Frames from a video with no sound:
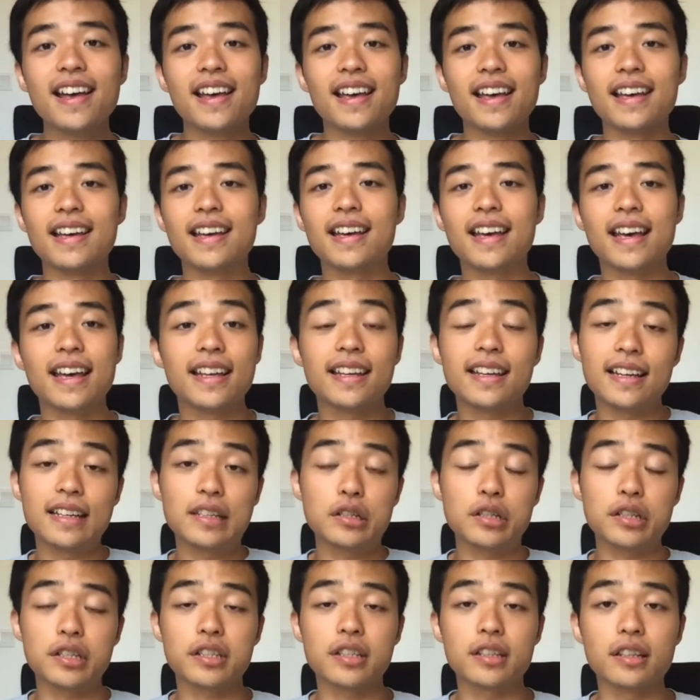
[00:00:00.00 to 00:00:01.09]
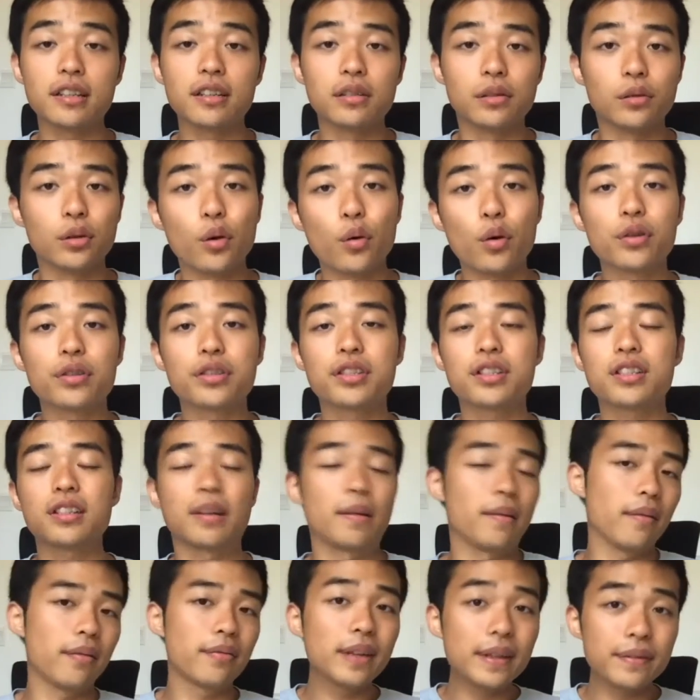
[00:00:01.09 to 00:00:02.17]
And I just lost
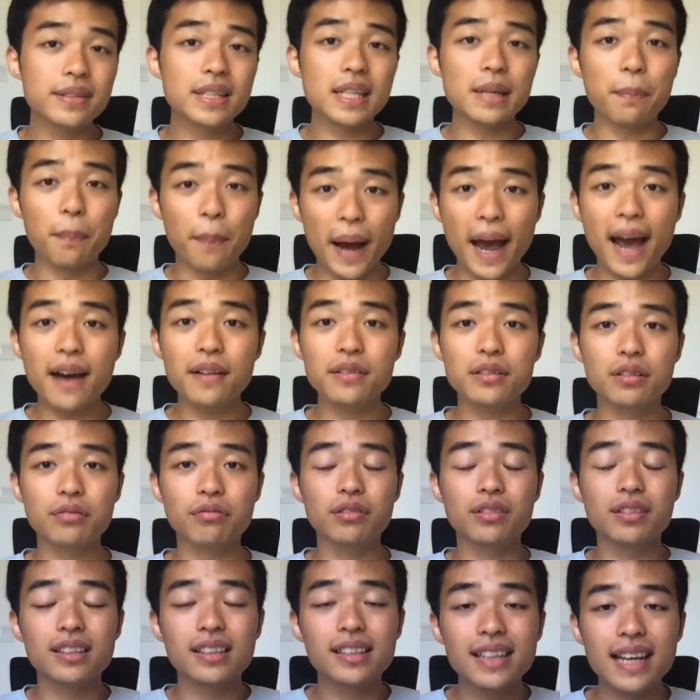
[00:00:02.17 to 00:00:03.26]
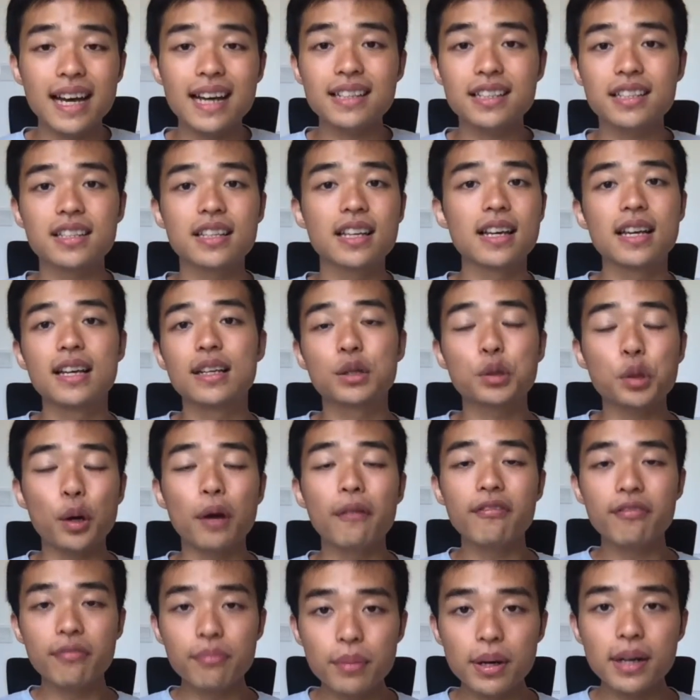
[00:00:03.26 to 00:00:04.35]
50 pounds for the last
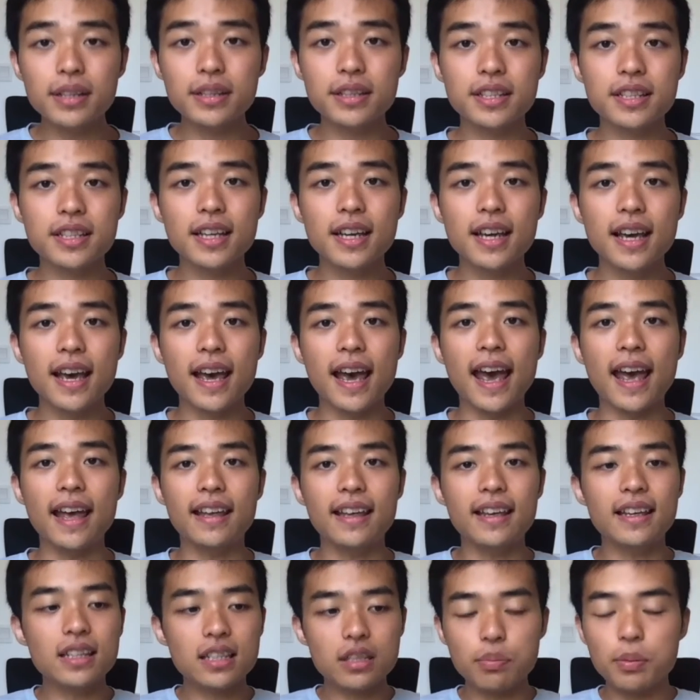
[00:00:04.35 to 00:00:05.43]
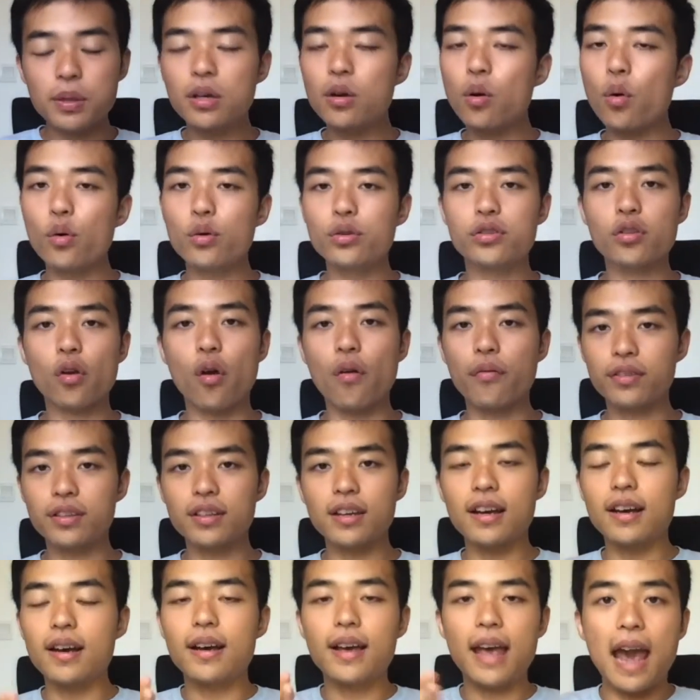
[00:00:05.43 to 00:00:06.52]
12 months, and it's because of the
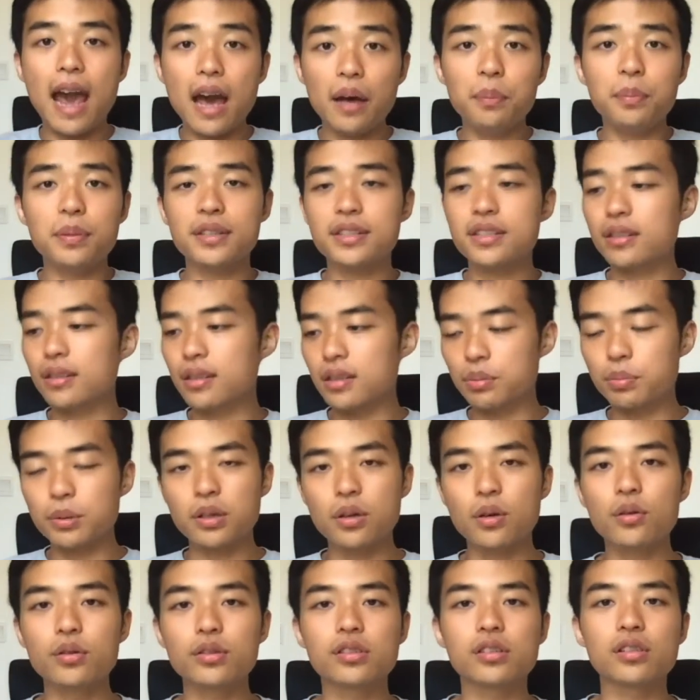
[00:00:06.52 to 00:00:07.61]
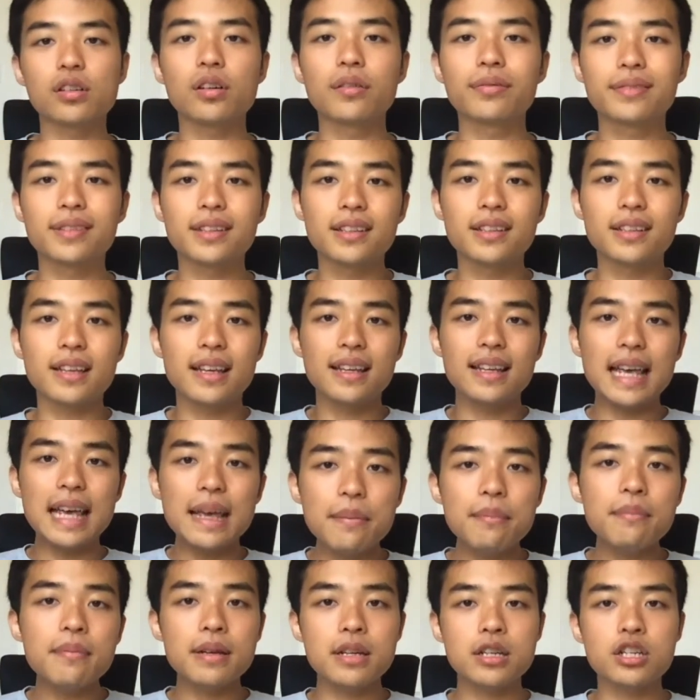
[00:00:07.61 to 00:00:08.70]
habits. It's because of the
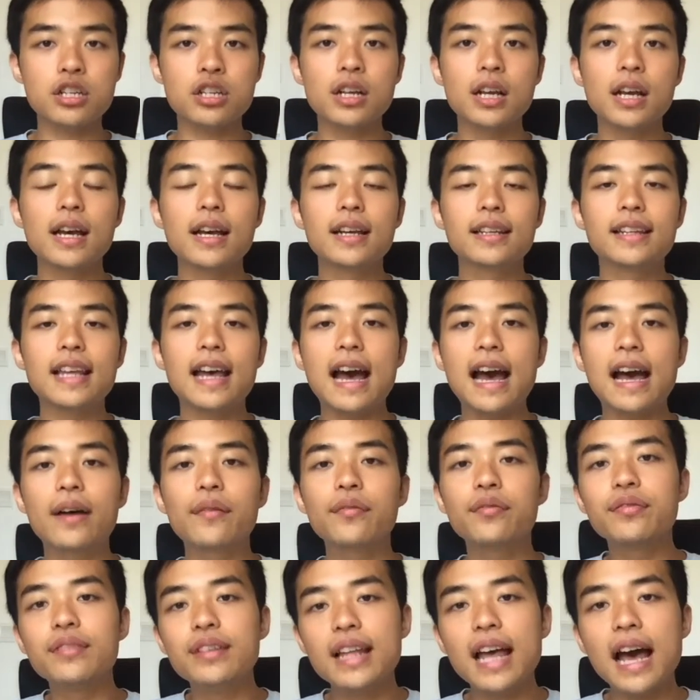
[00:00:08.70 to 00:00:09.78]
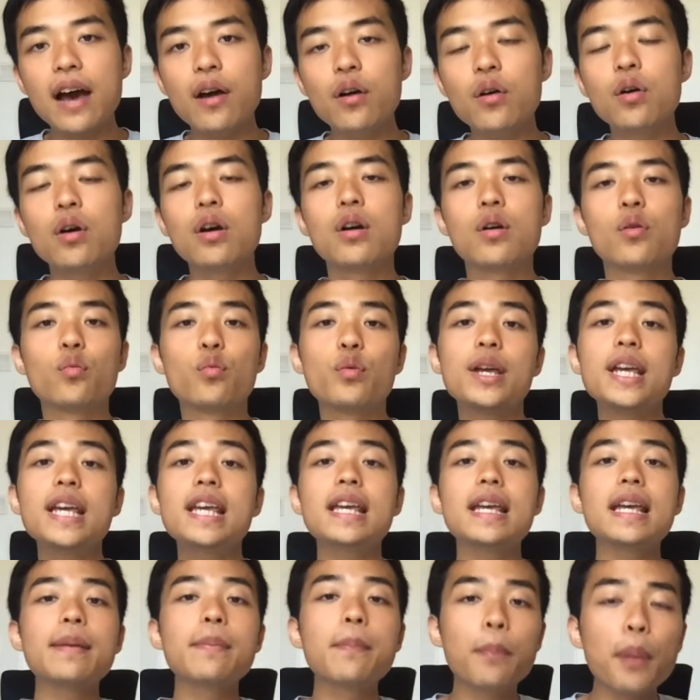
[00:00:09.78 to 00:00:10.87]
image that I've now
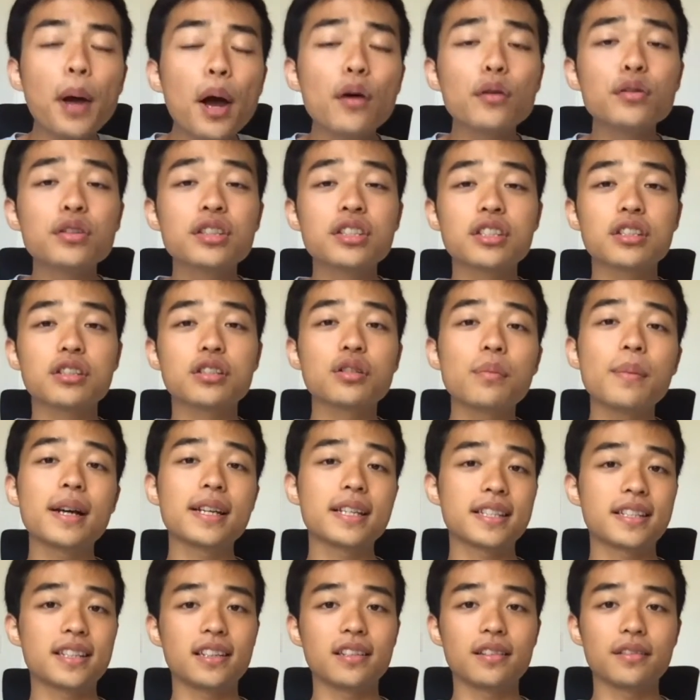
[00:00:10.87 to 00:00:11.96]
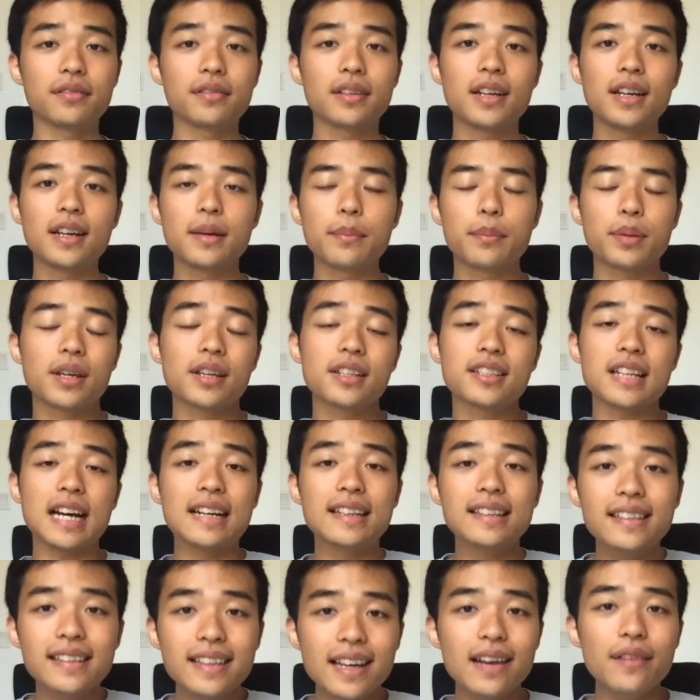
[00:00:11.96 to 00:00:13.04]
reimposed to myself, because
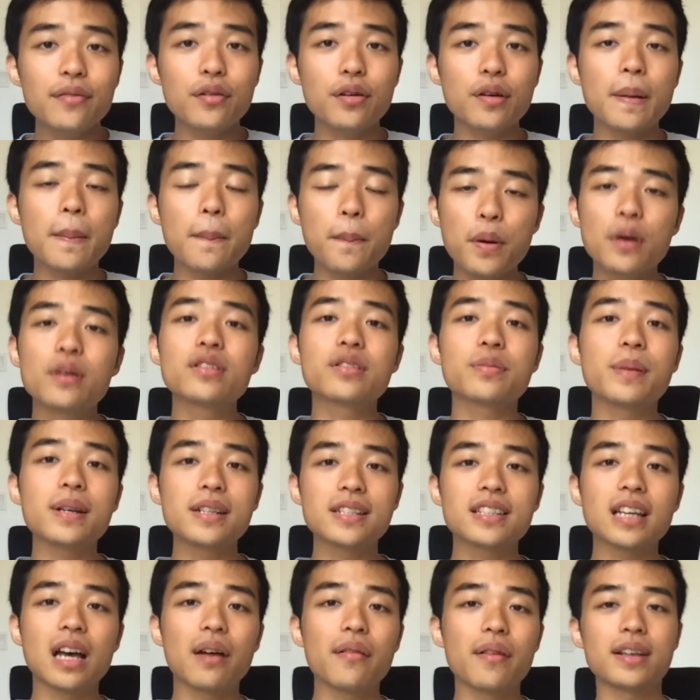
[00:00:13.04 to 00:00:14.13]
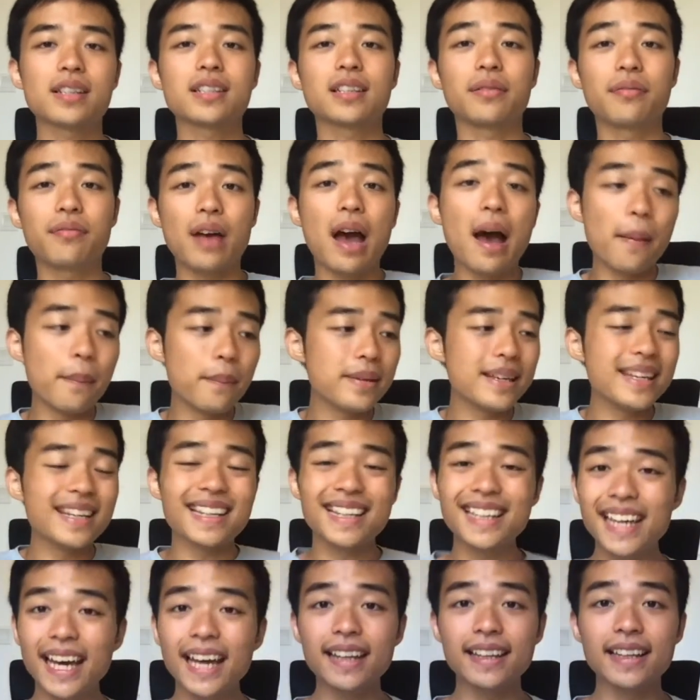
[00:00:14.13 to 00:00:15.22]
I never imposed myself as a fat bee
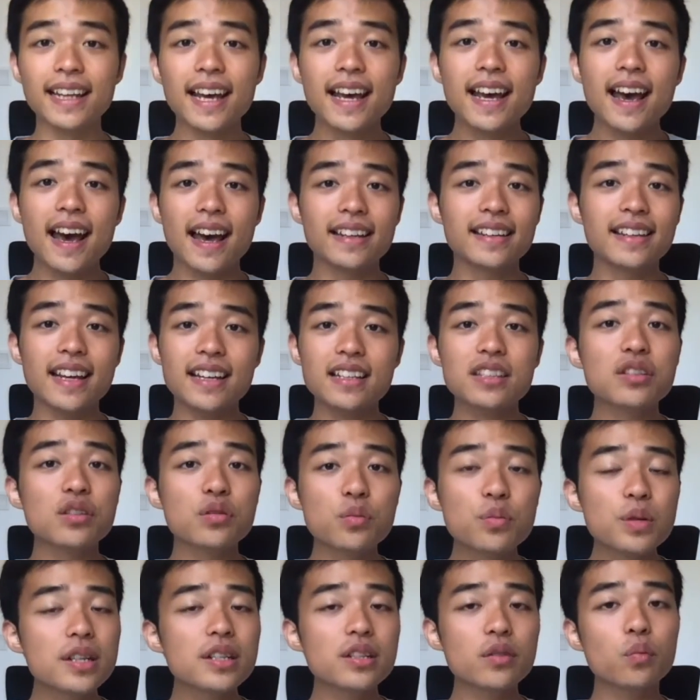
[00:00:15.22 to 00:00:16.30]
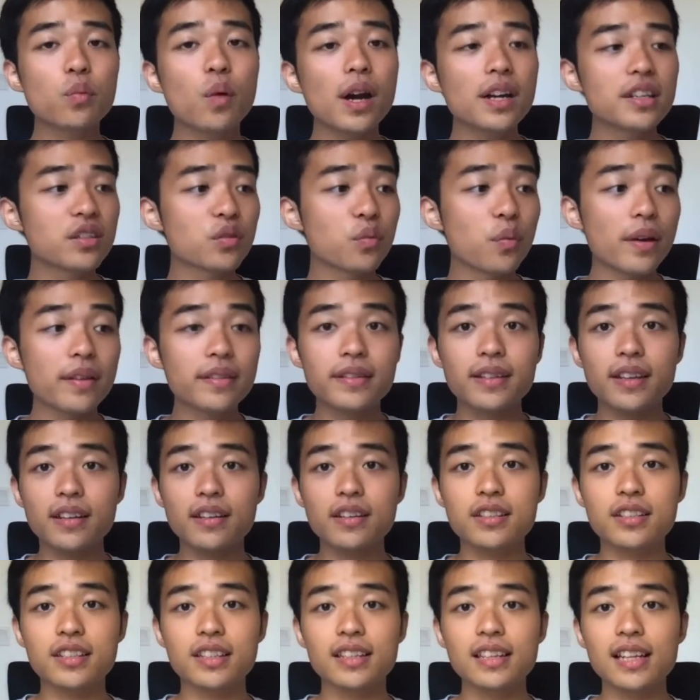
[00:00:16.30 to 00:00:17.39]
again. And that's the reason why when
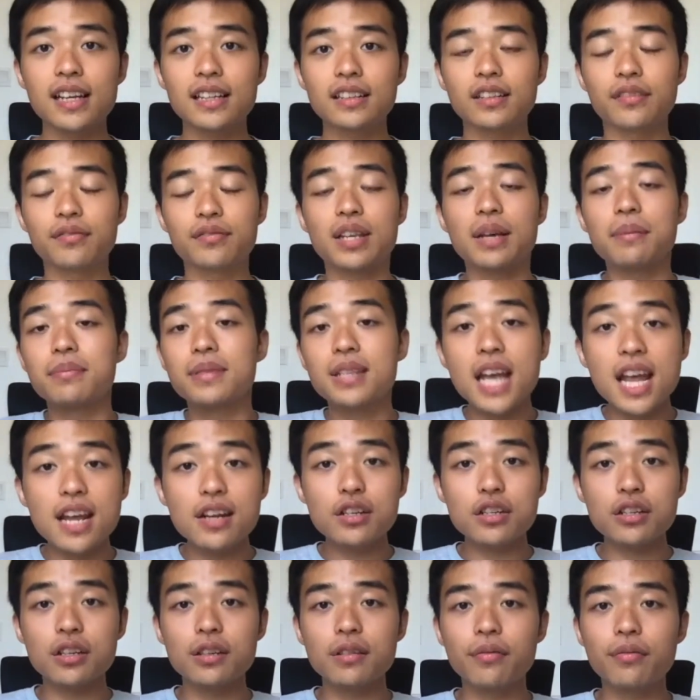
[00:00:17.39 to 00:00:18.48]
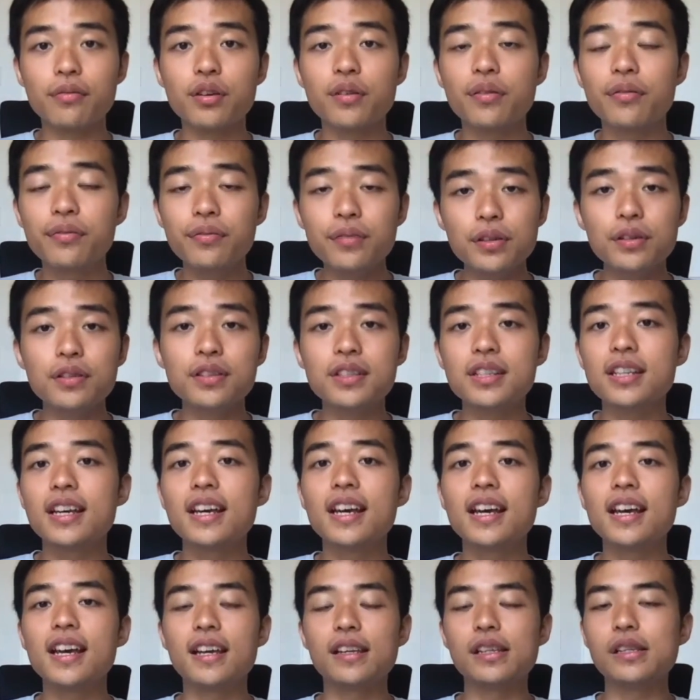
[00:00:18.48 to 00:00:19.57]
there's a lot of temptation for food,
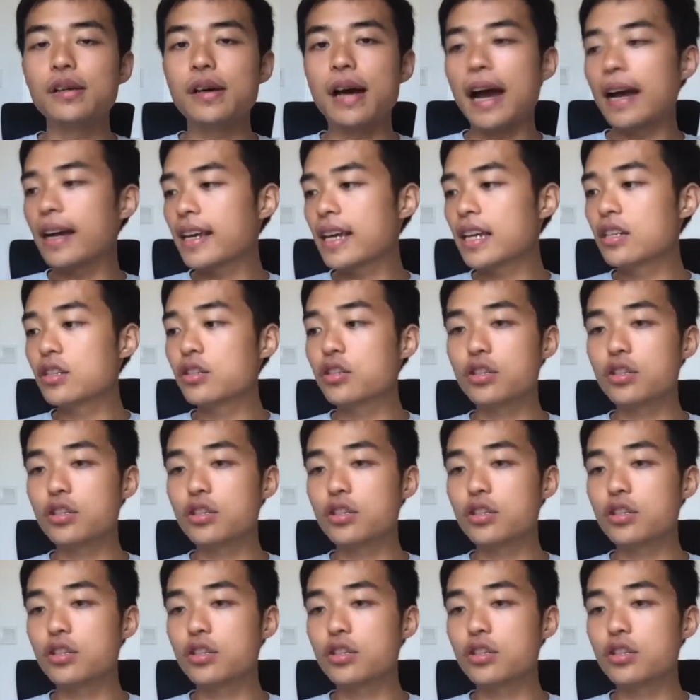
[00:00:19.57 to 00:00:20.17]
I can